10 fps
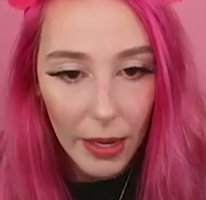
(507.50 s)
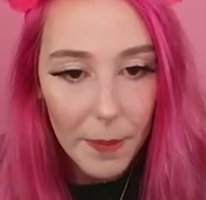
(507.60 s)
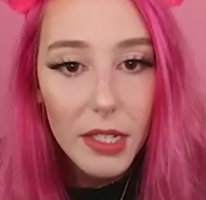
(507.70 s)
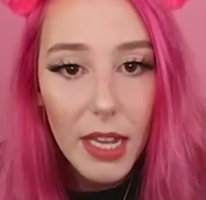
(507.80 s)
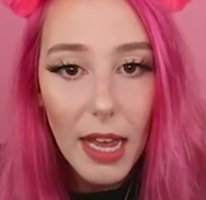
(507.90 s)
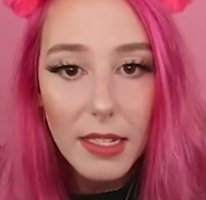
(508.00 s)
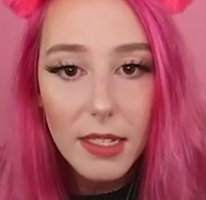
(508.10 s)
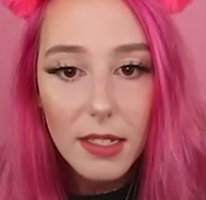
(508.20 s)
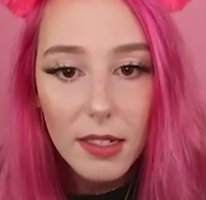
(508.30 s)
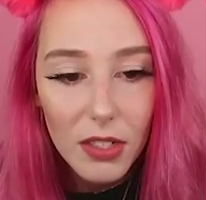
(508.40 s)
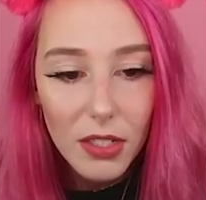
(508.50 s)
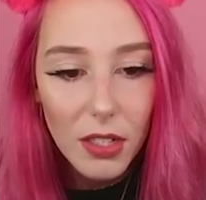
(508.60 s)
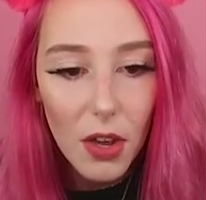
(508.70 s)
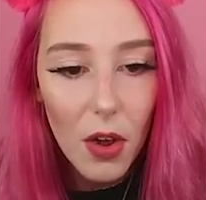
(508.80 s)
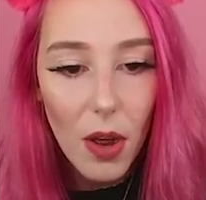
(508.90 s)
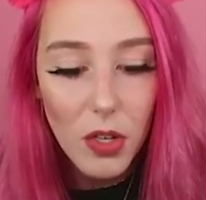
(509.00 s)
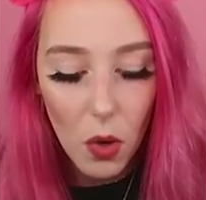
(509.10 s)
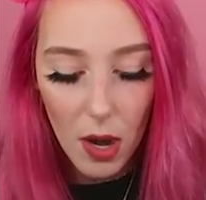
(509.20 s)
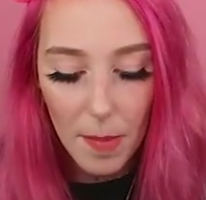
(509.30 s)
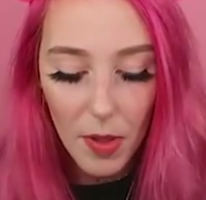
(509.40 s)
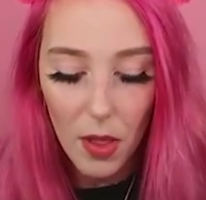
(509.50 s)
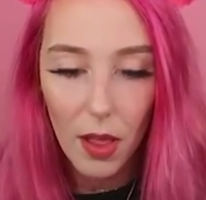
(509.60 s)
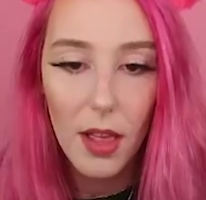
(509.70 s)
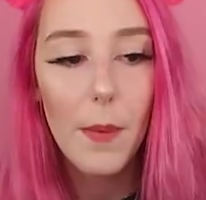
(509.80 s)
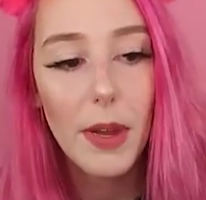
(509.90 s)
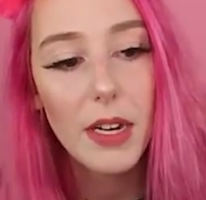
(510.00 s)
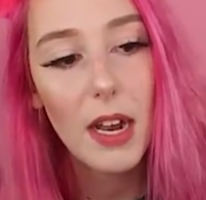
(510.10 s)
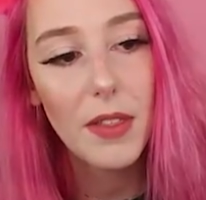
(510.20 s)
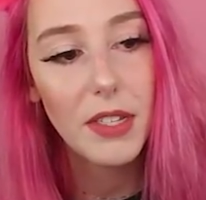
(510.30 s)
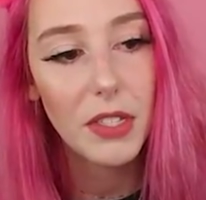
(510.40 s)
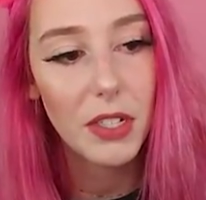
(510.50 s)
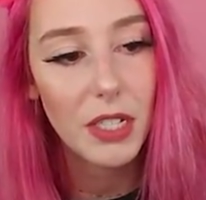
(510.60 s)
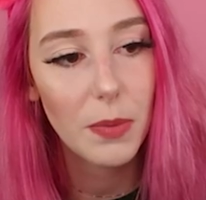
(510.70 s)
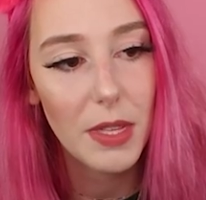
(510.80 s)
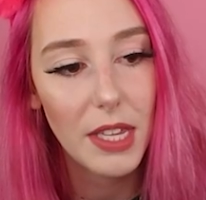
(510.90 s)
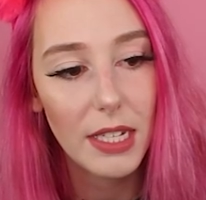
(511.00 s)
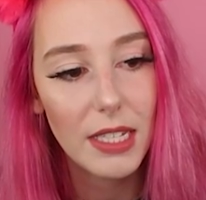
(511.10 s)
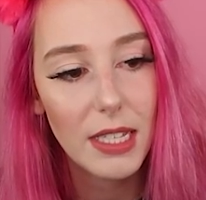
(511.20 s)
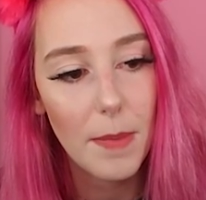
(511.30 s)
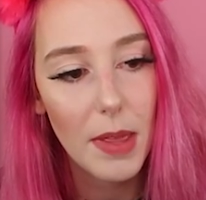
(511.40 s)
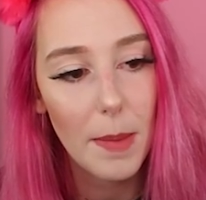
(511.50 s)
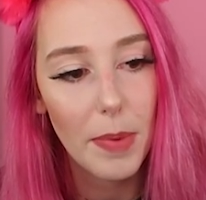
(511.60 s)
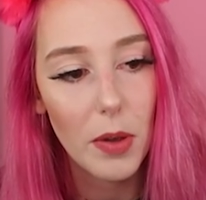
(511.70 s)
Okay, yes so adorable. I wonder how this looks with like some of the